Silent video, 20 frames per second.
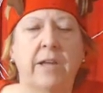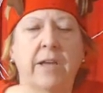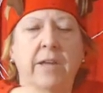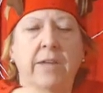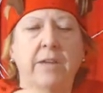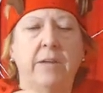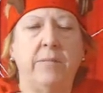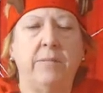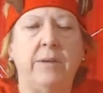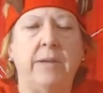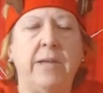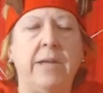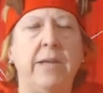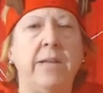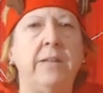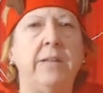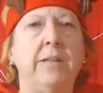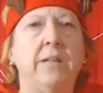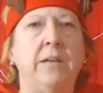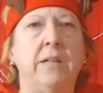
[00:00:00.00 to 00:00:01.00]
end up
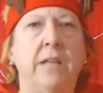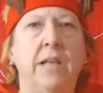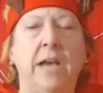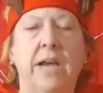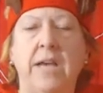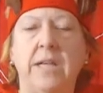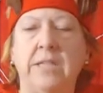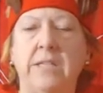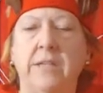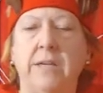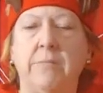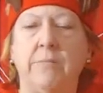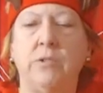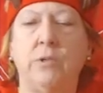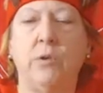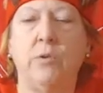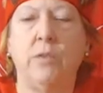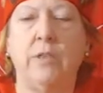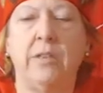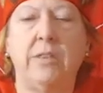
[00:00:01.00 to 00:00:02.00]
heating the glass up
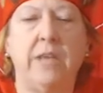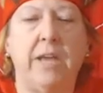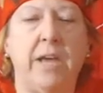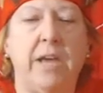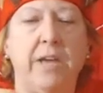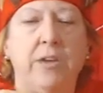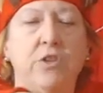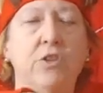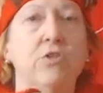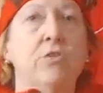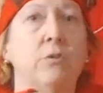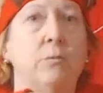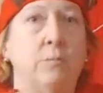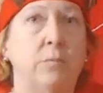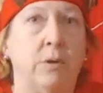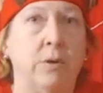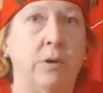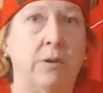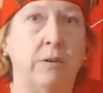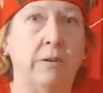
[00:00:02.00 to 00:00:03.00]
so that the edges will
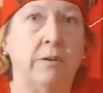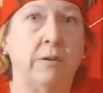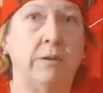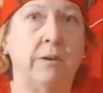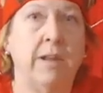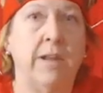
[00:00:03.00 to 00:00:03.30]
burn